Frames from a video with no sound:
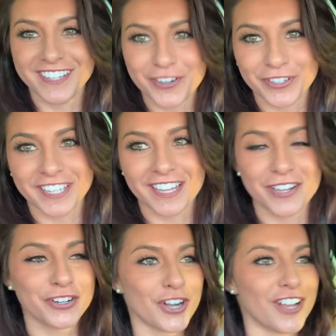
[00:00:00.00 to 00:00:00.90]
going
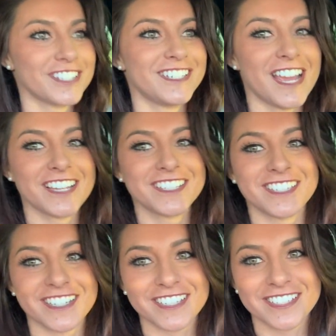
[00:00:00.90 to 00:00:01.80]
across
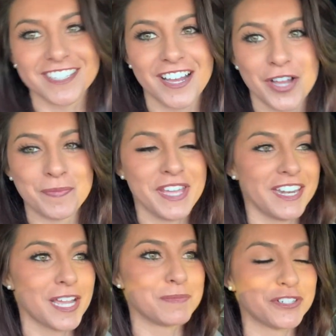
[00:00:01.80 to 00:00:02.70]
Texas, um,
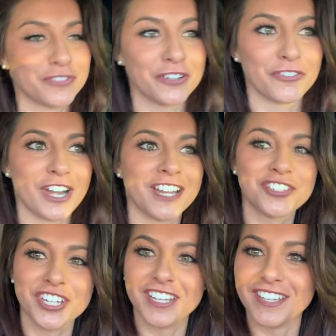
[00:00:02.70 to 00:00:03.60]
hitting up different
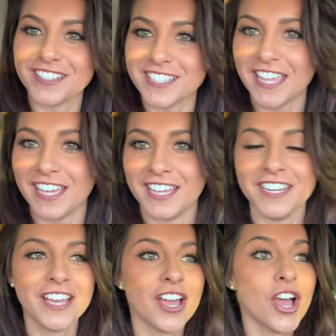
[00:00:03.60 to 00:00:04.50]
ranches
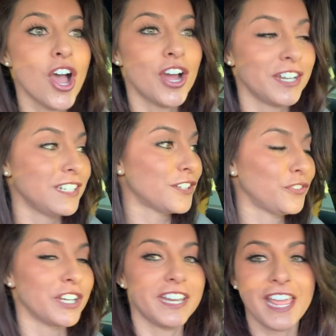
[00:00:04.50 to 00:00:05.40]
and hunting
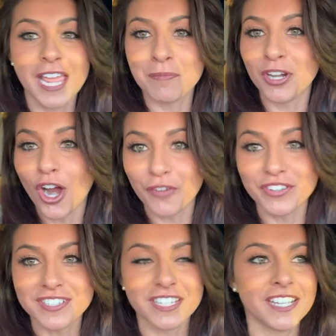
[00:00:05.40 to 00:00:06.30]
different game and
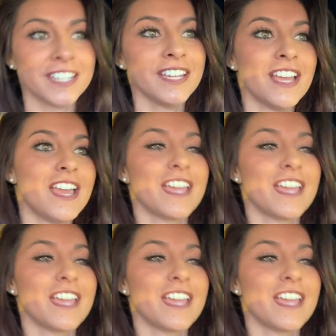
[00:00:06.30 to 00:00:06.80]
harvesting.